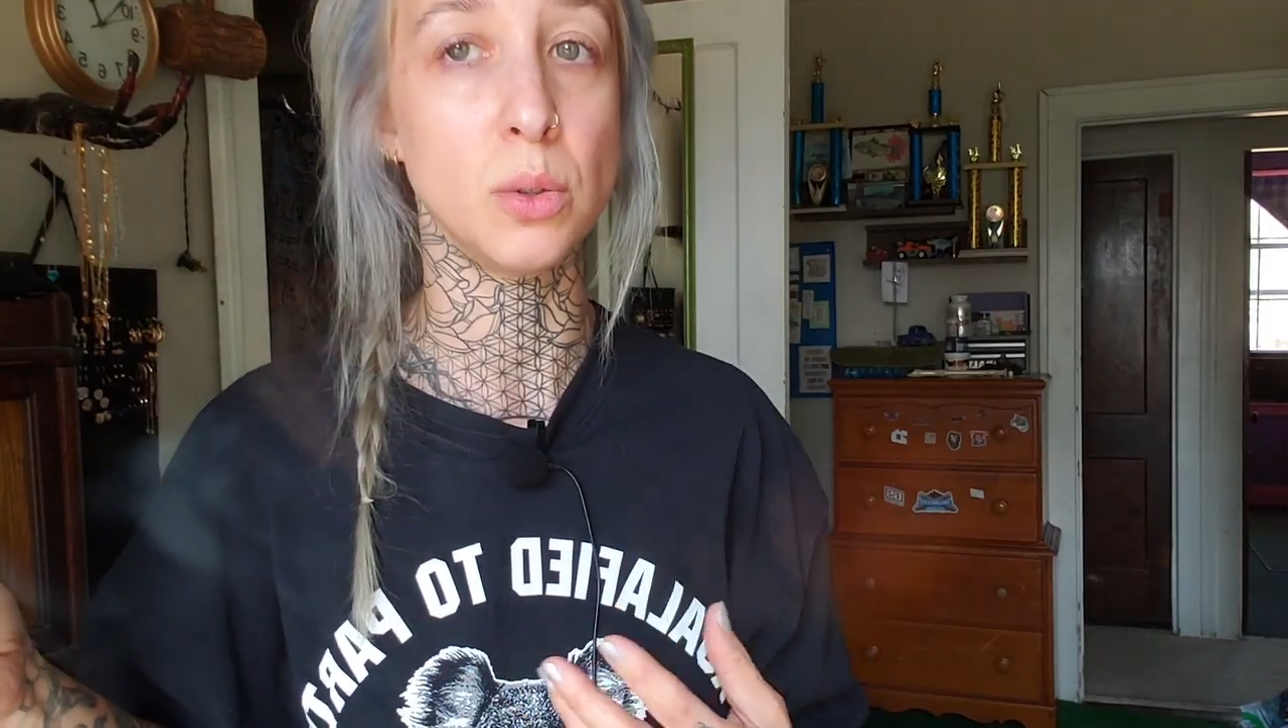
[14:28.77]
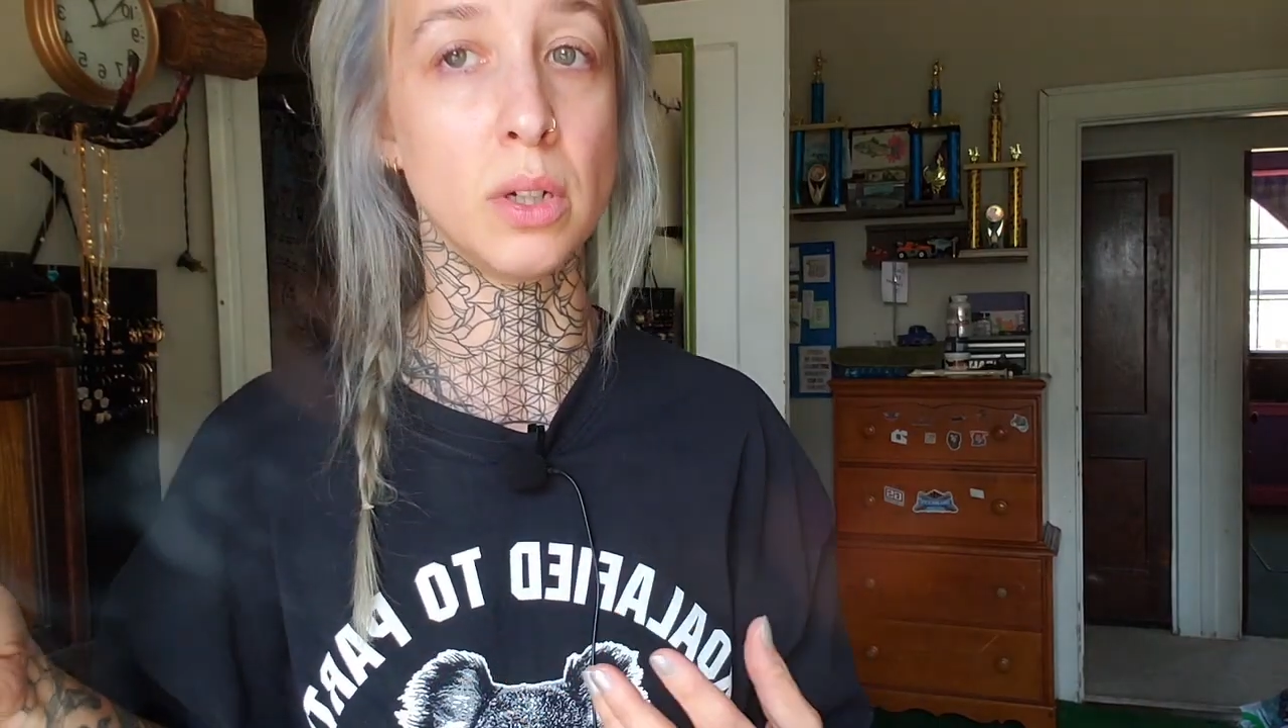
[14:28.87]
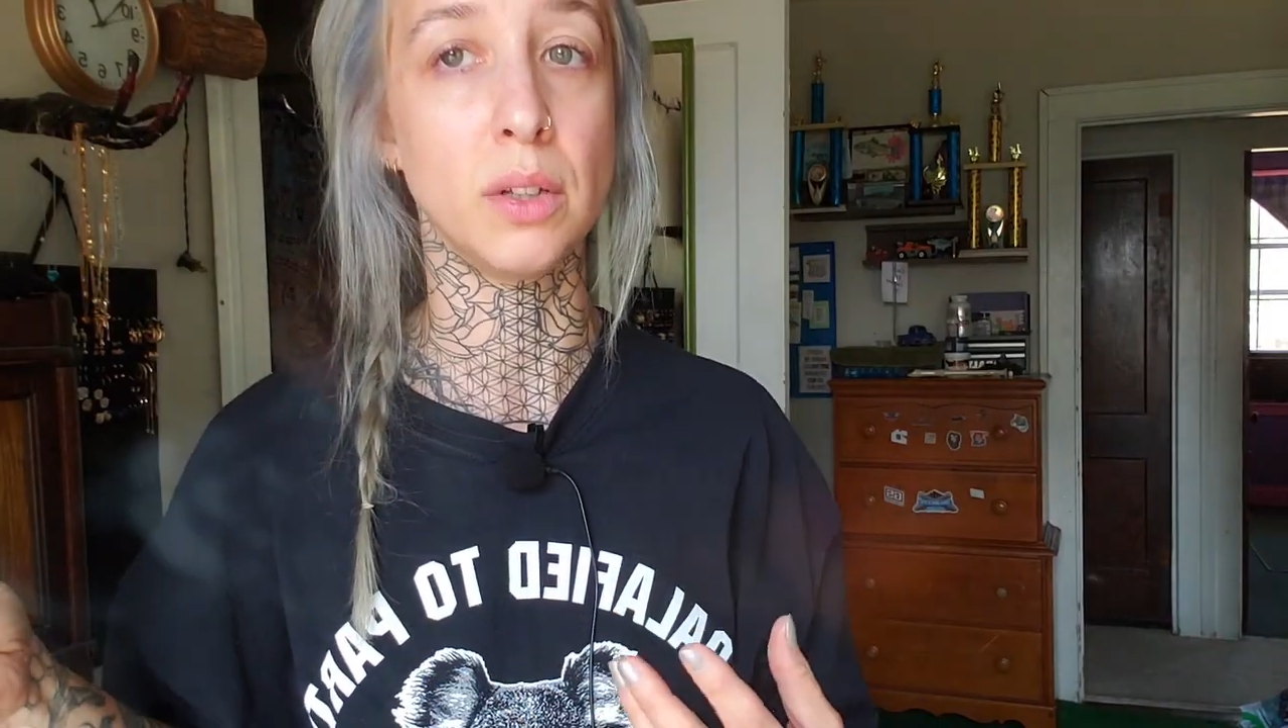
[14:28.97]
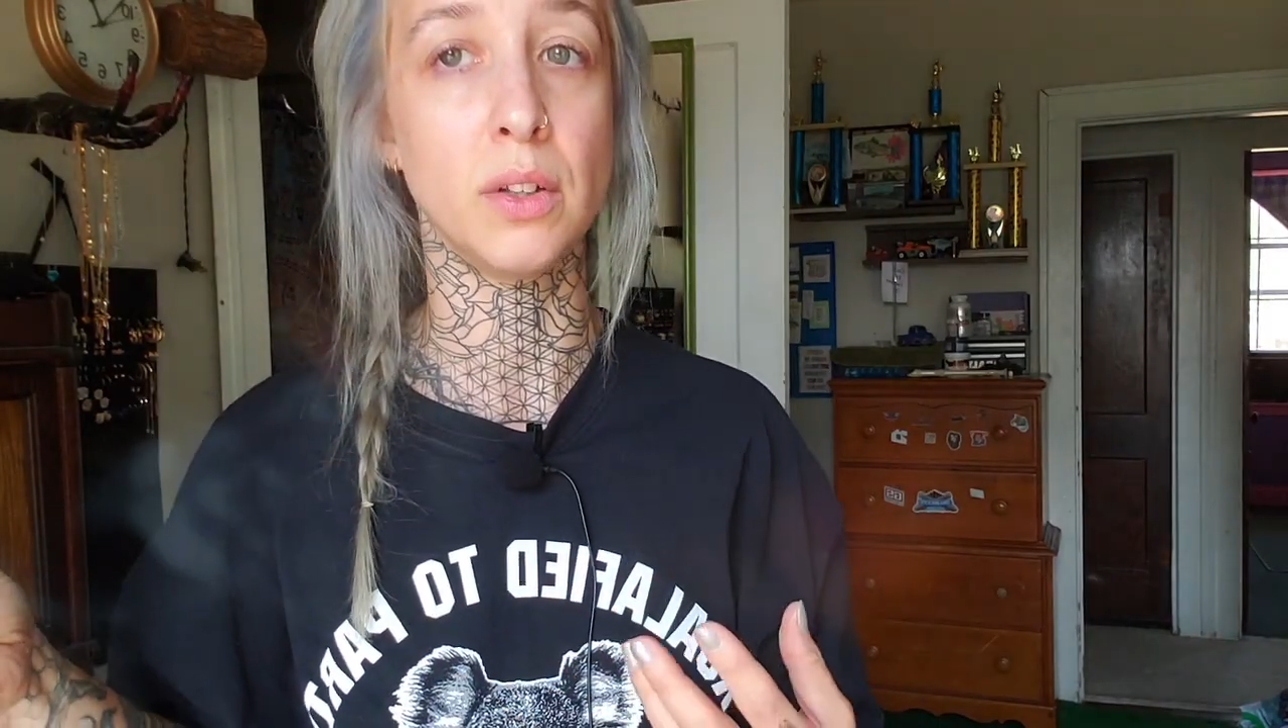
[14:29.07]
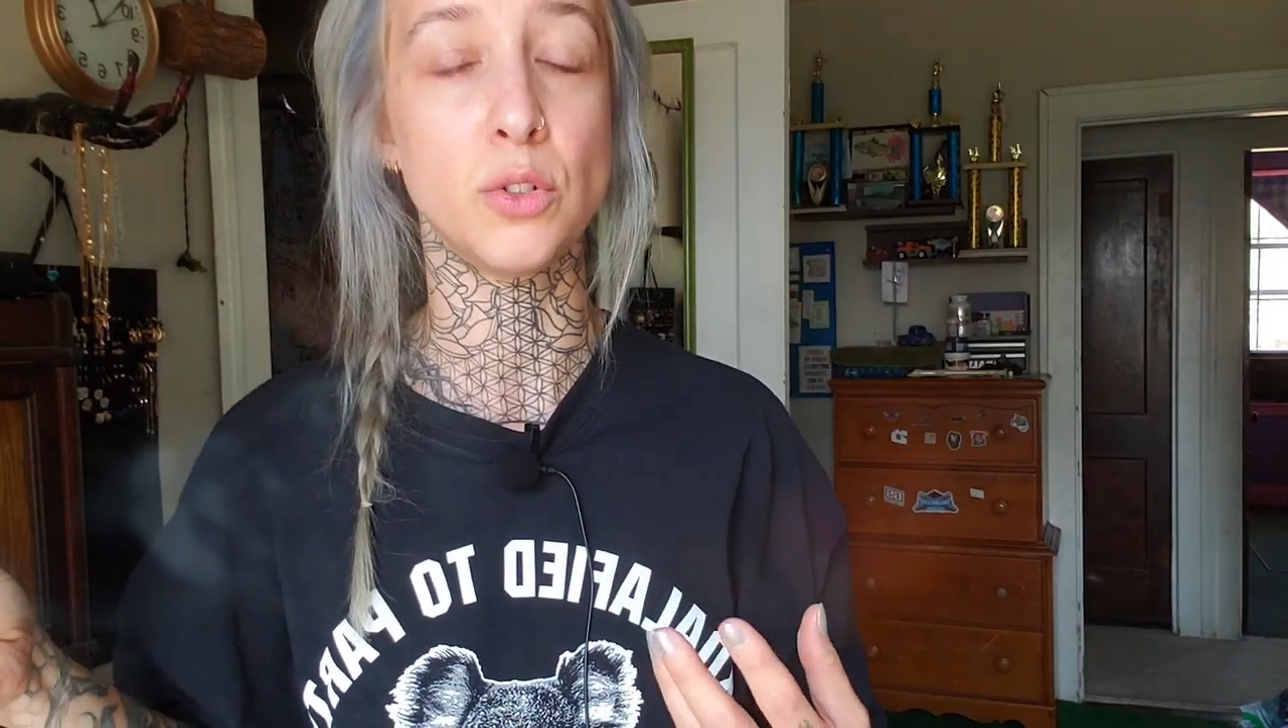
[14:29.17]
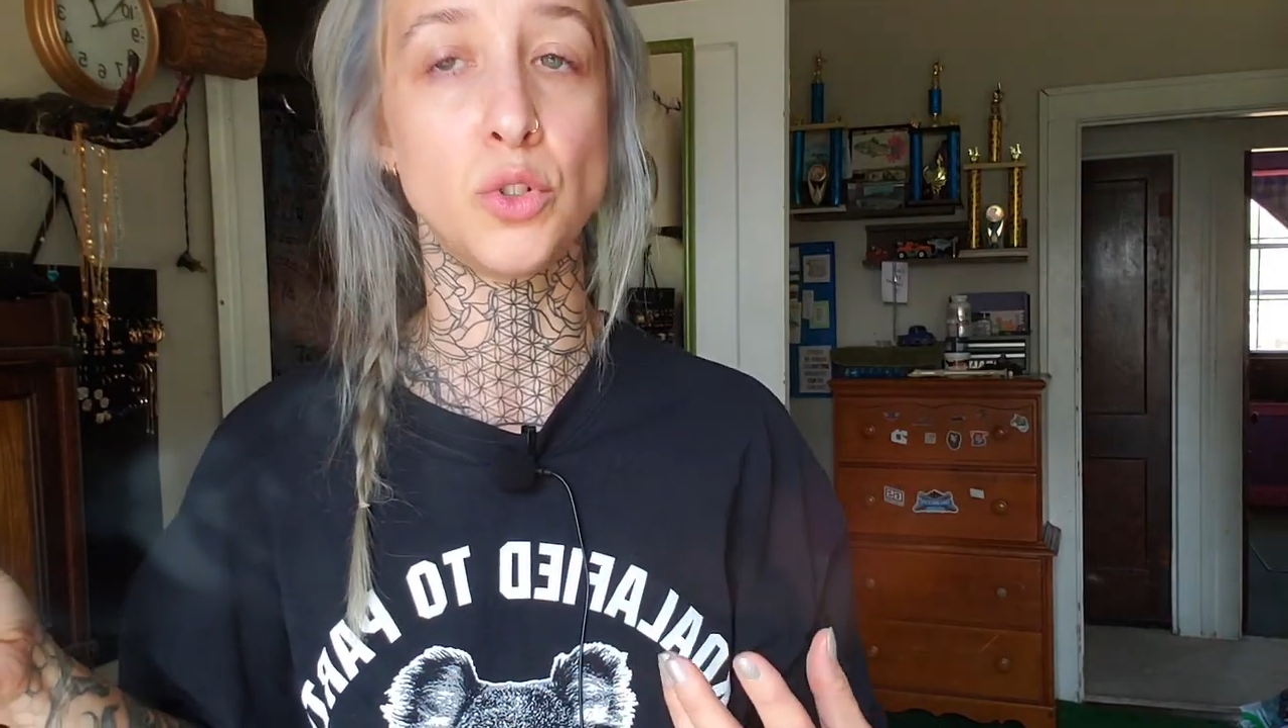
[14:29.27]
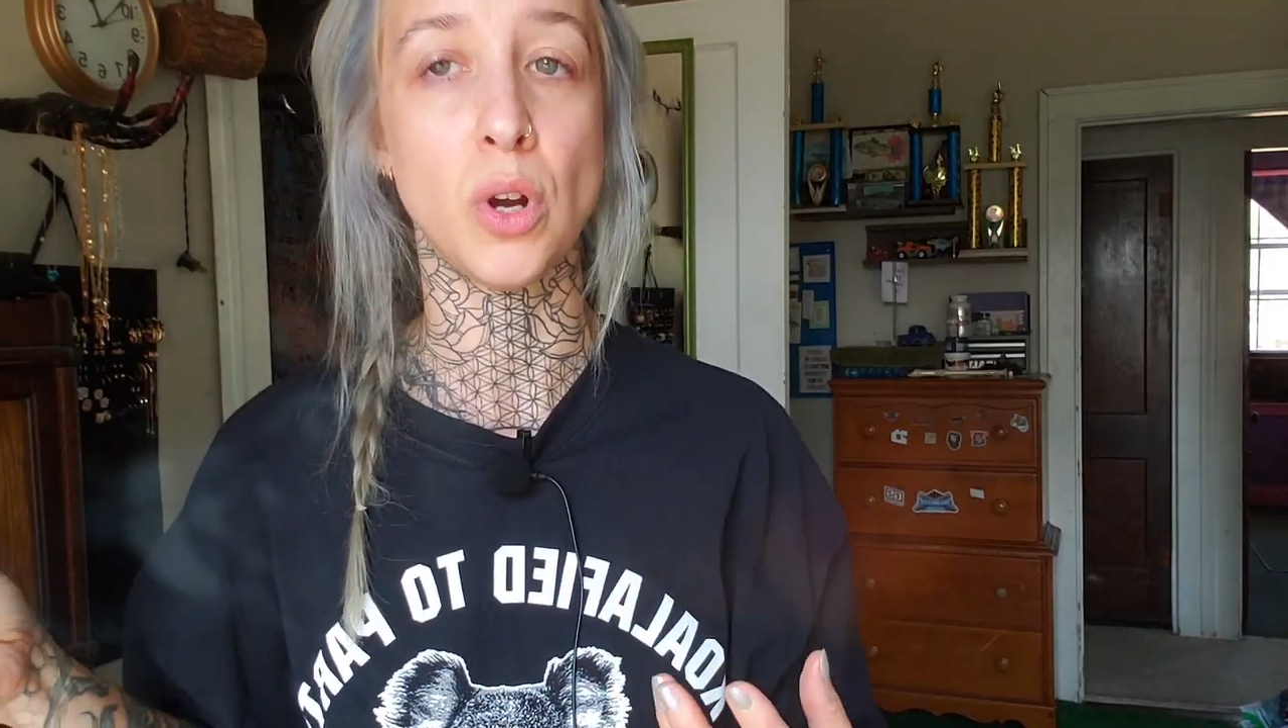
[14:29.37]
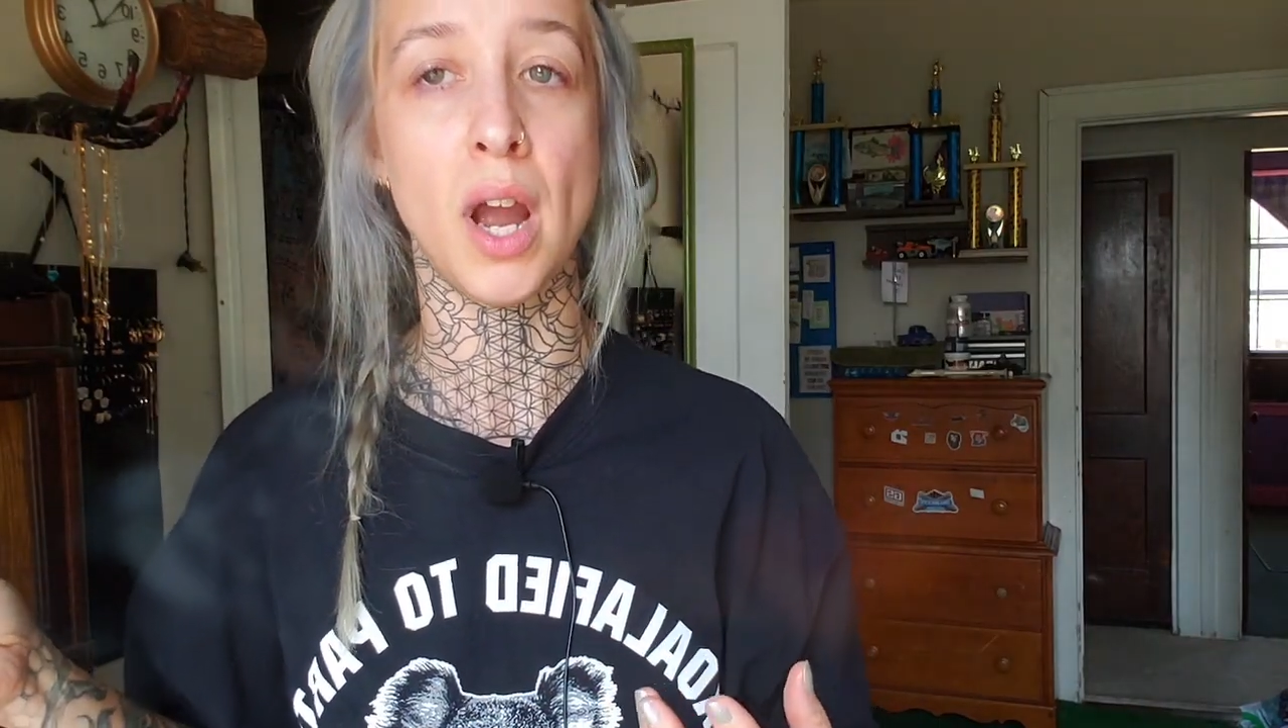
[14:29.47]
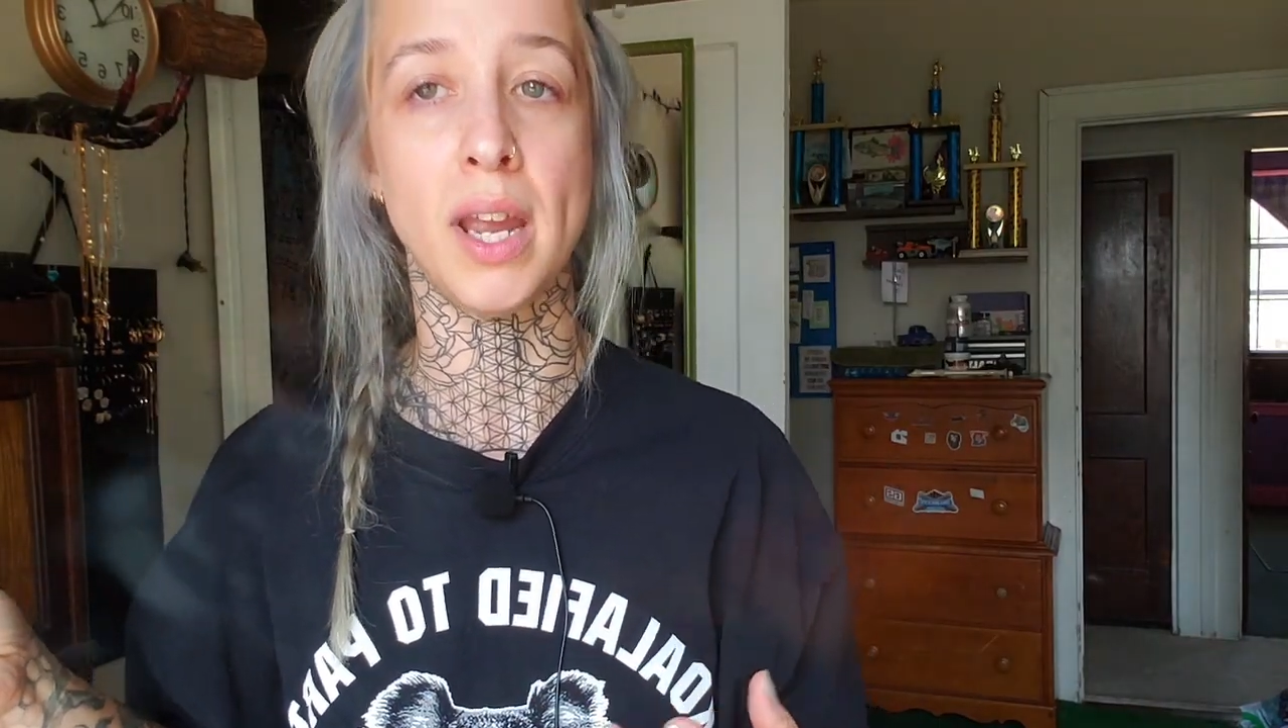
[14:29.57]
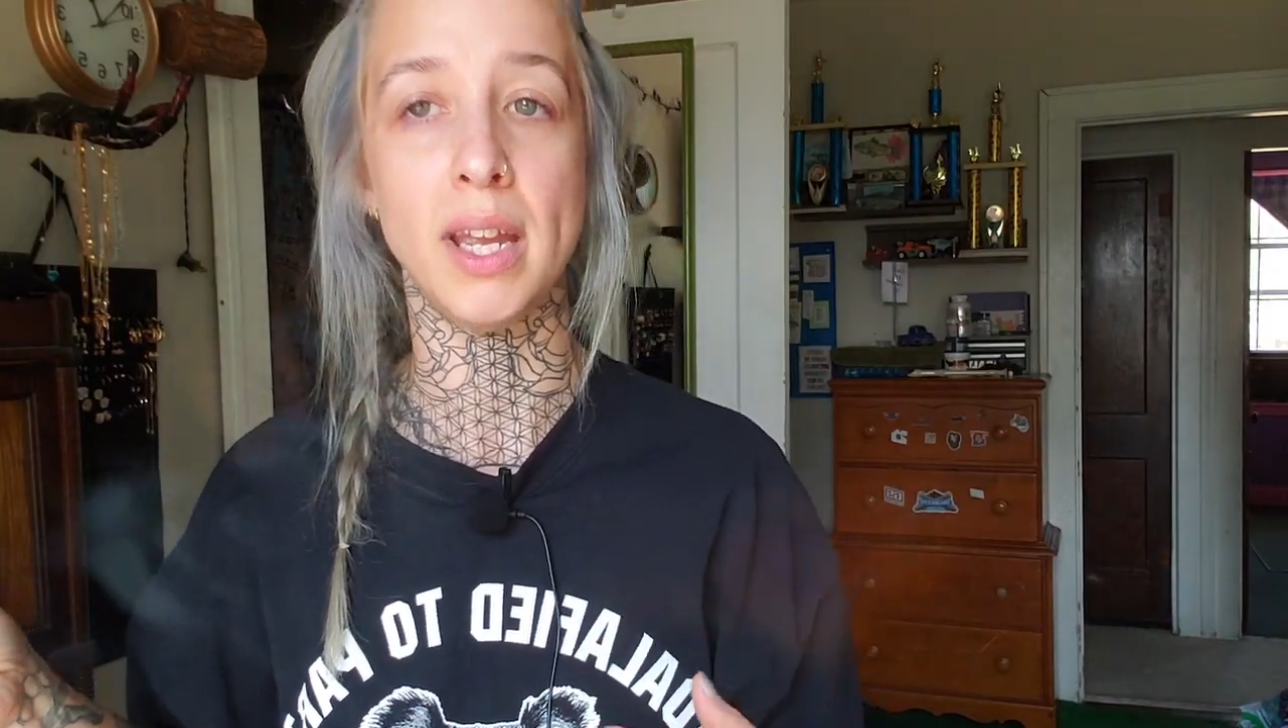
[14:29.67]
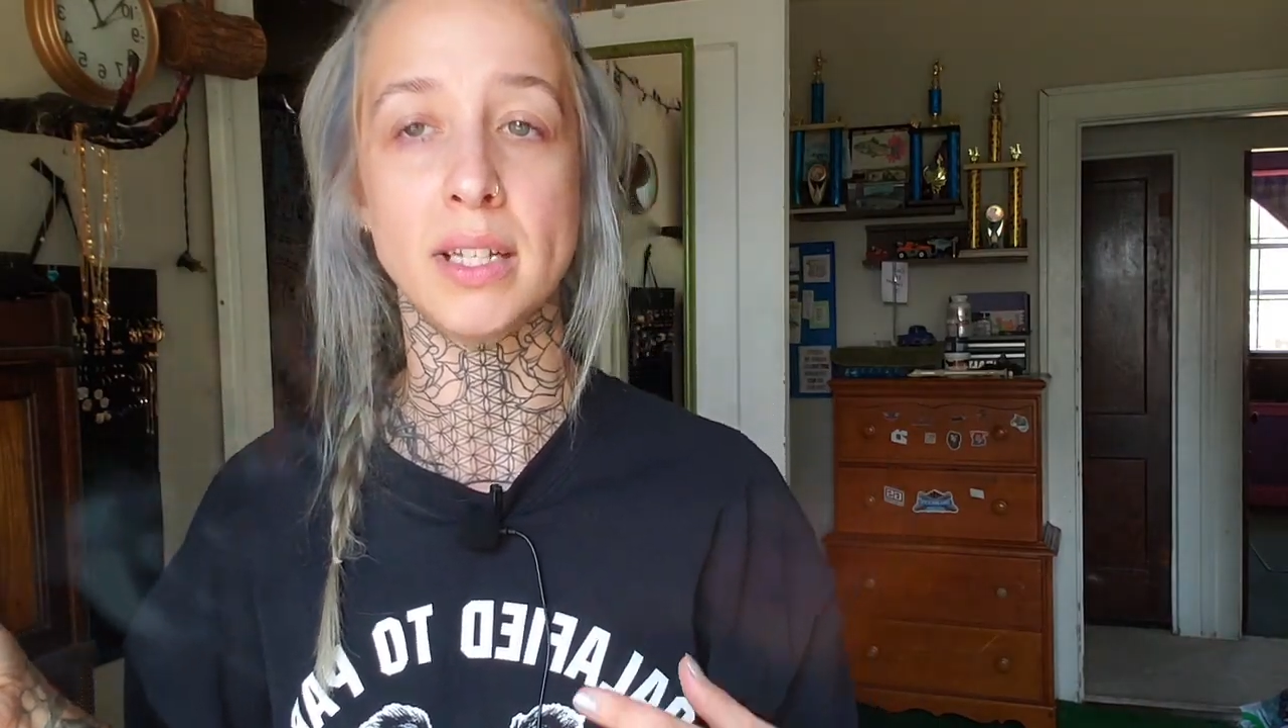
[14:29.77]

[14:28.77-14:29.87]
look a little dry,